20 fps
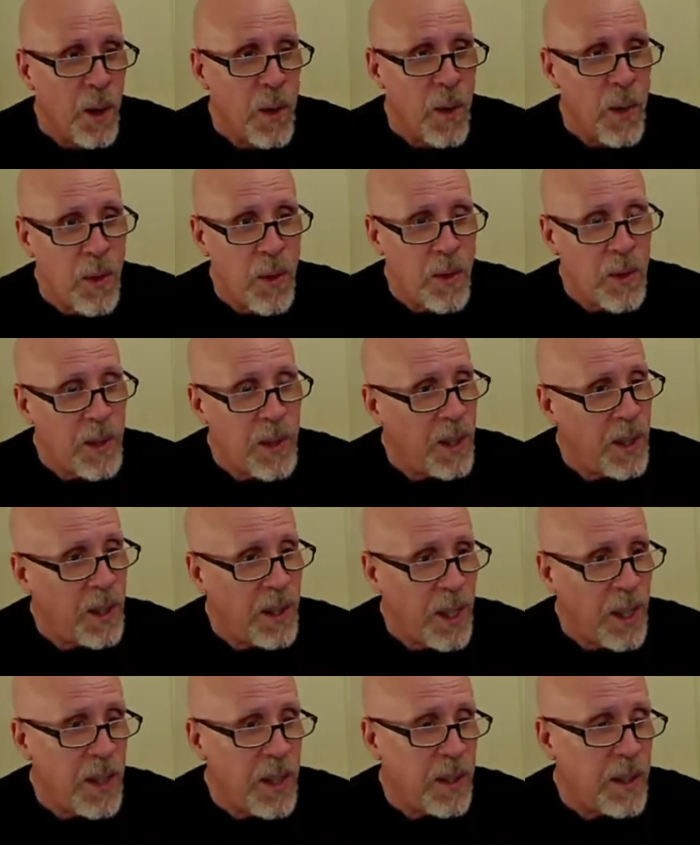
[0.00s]
There's a
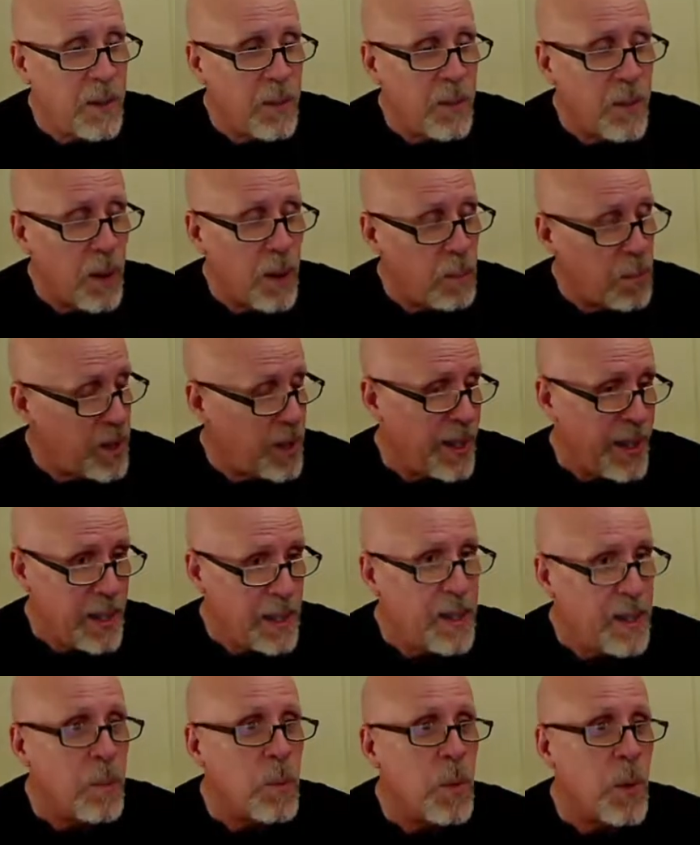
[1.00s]
lot of applied
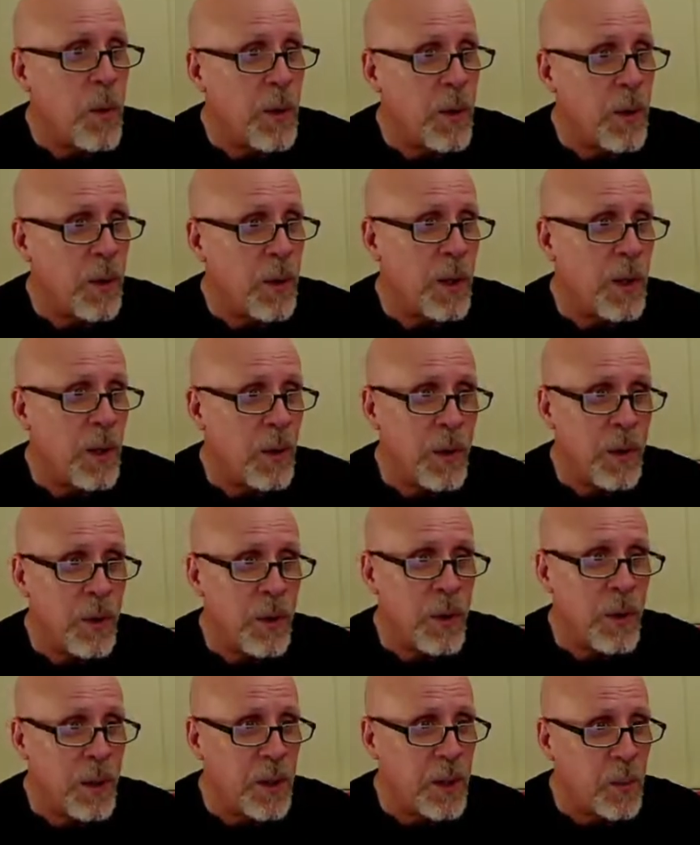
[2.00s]
number theory going
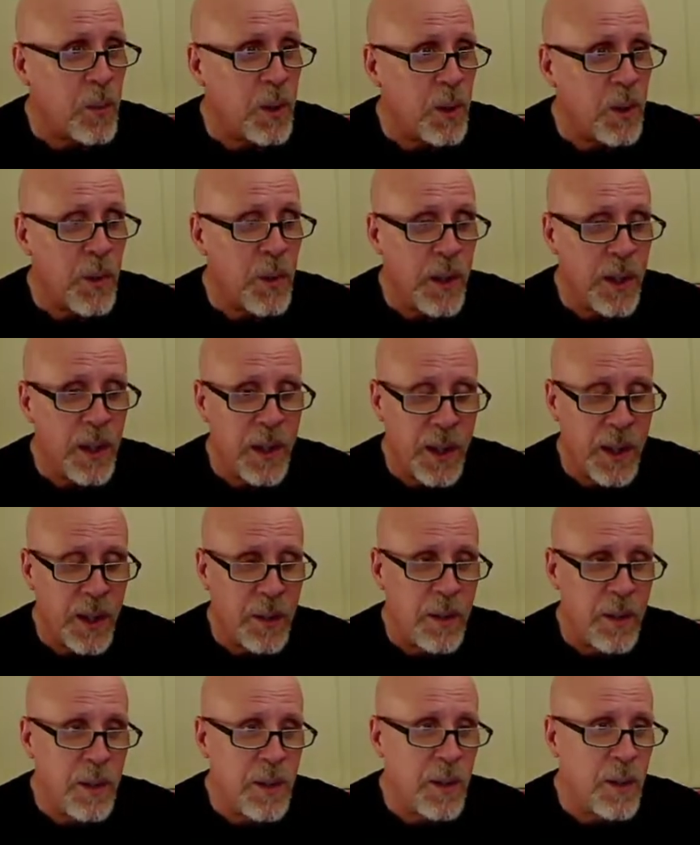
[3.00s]
on in the world right now.
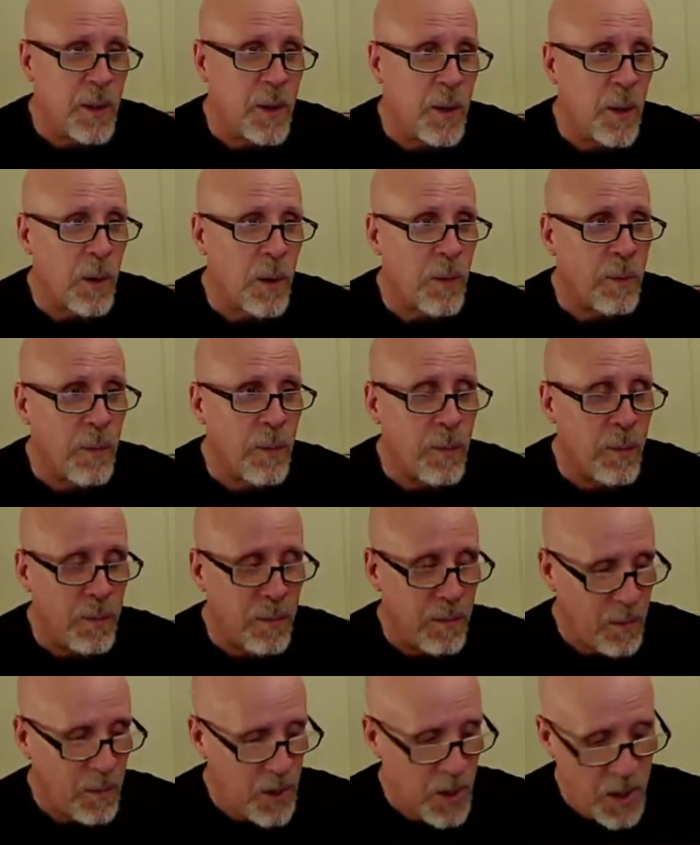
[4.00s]
There are
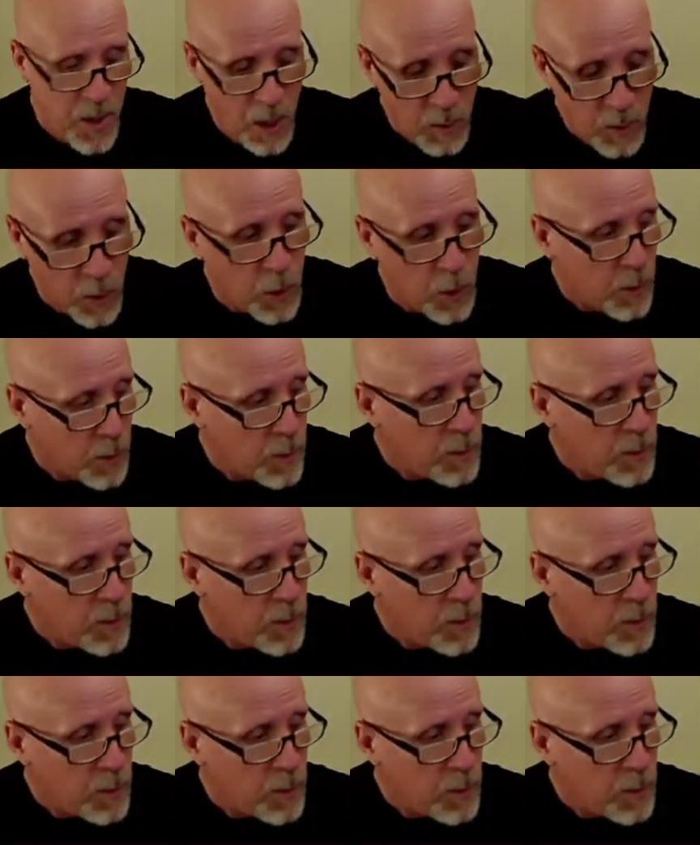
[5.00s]
several.